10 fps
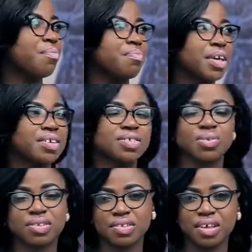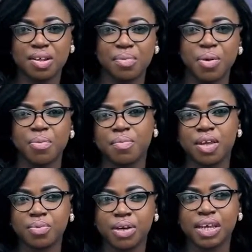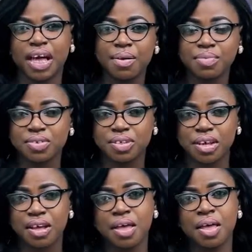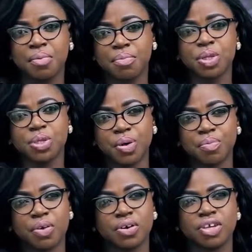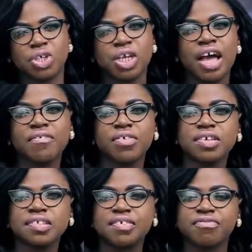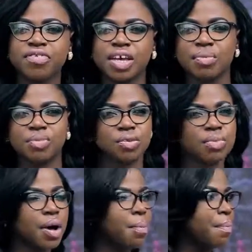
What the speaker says: biggest concern about women when it comes to the menstrual period, they usually have very severe abdominal